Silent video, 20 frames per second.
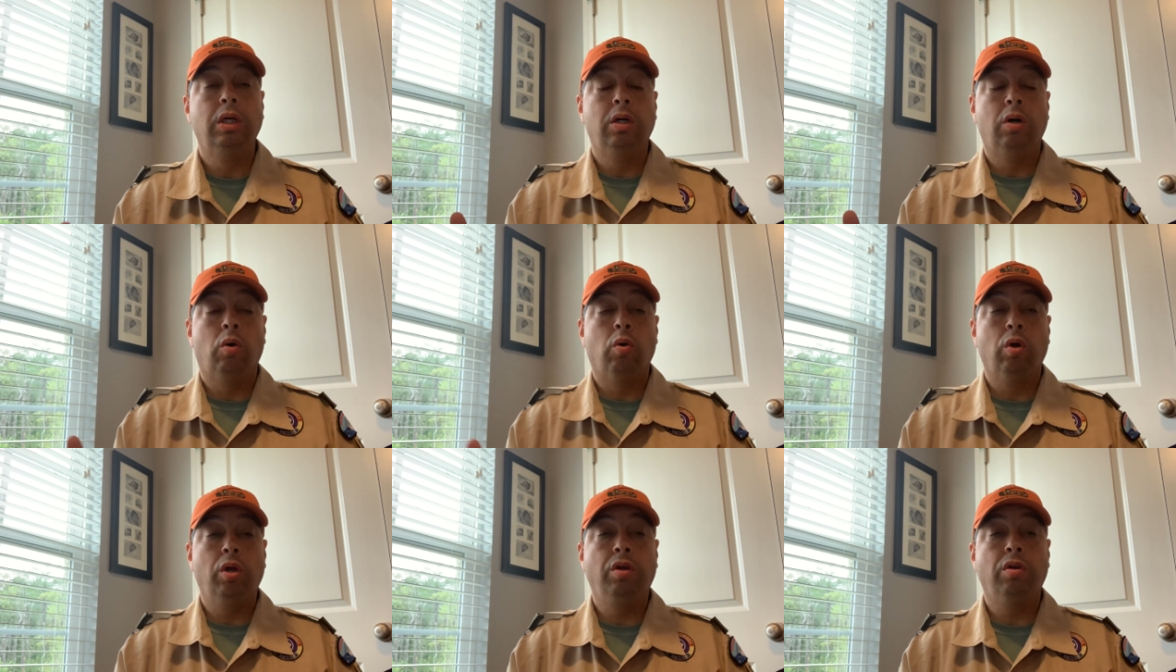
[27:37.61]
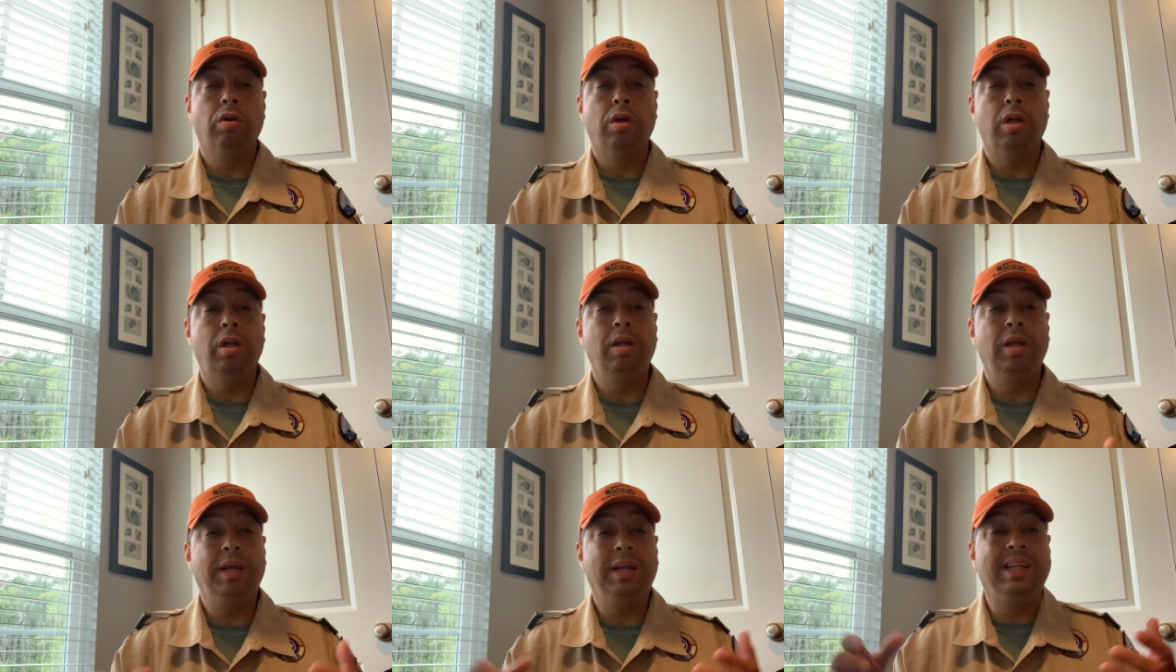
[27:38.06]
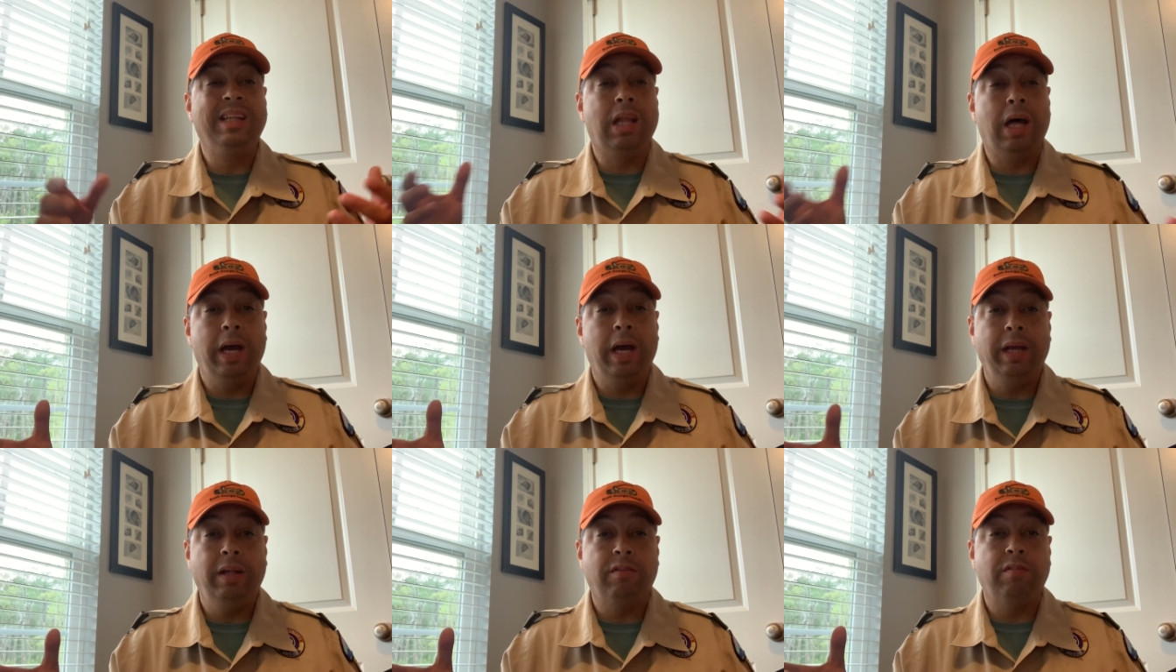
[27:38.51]
Or are you going to need
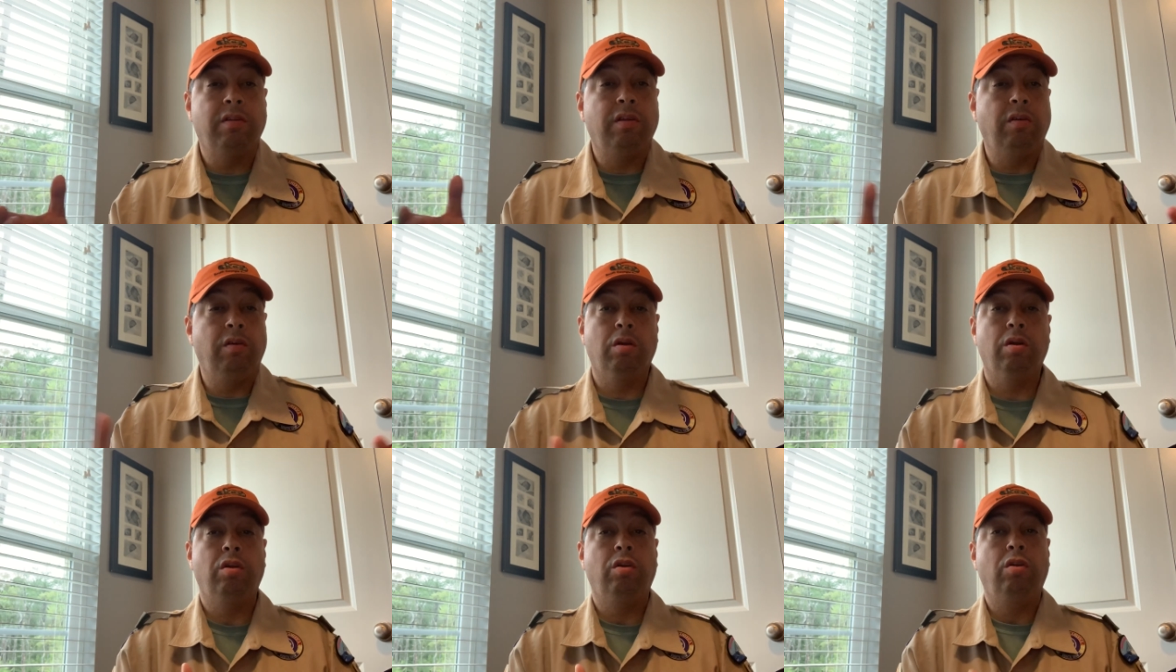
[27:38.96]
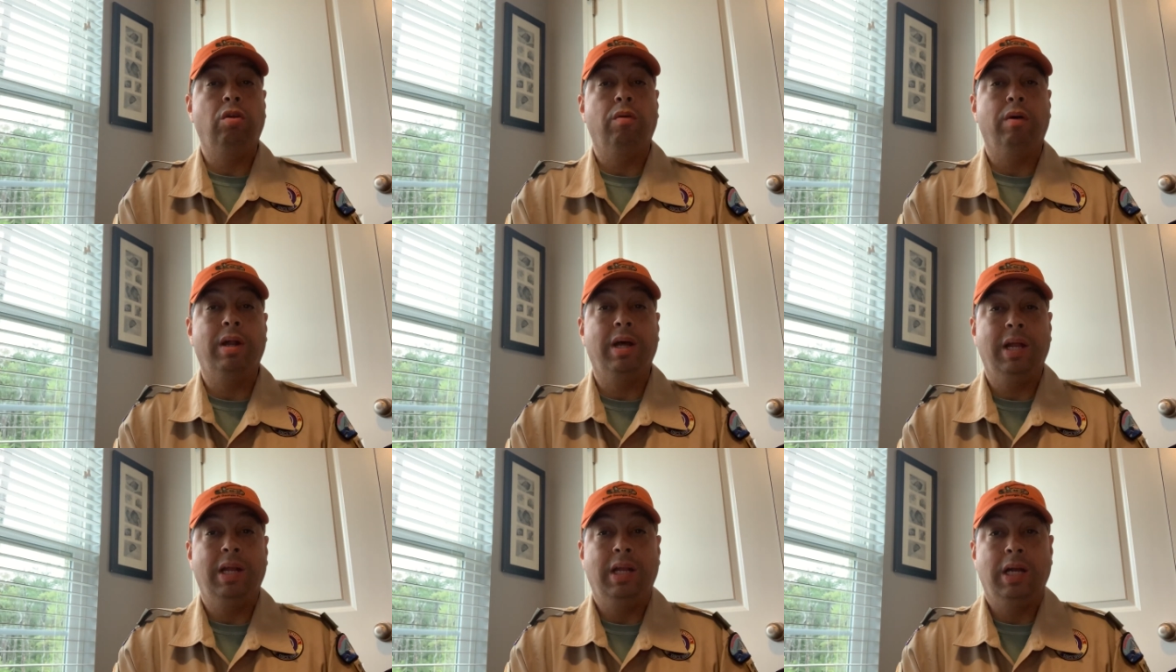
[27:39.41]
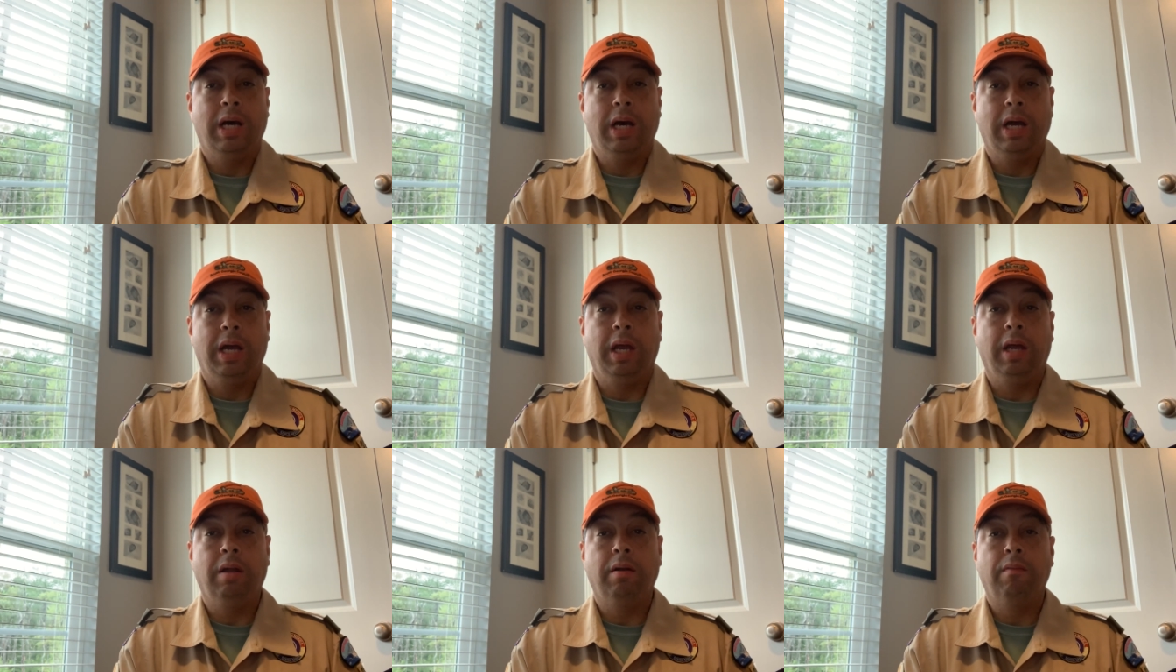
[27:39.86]
lights? Are you going to do it at
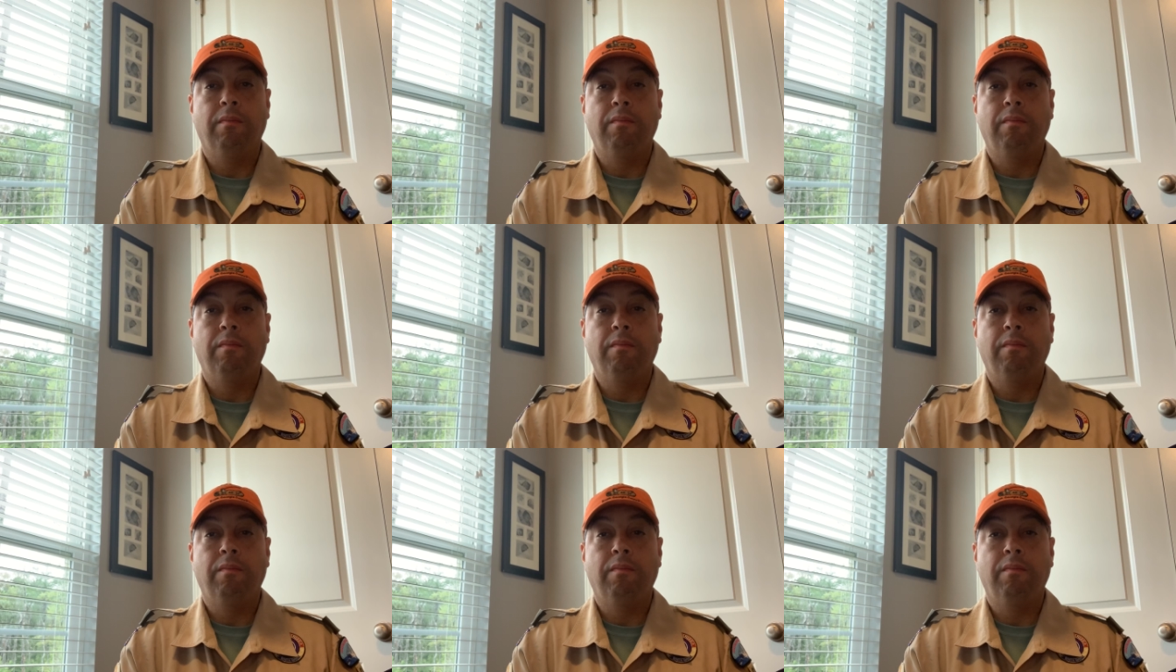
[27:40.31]
night?